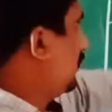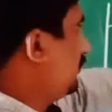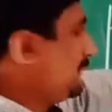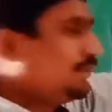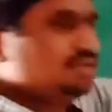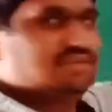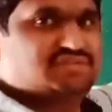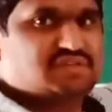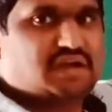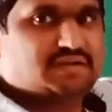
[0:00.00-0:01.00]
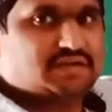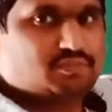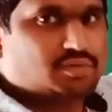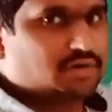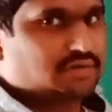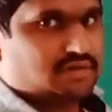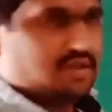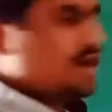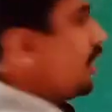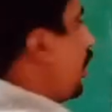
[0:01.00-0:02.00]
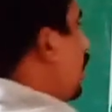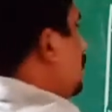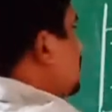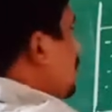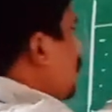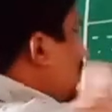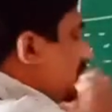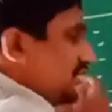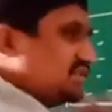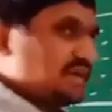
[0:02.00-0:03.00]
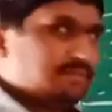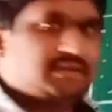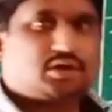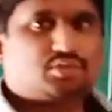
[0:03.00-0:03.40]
among the salt and water, all the water is coming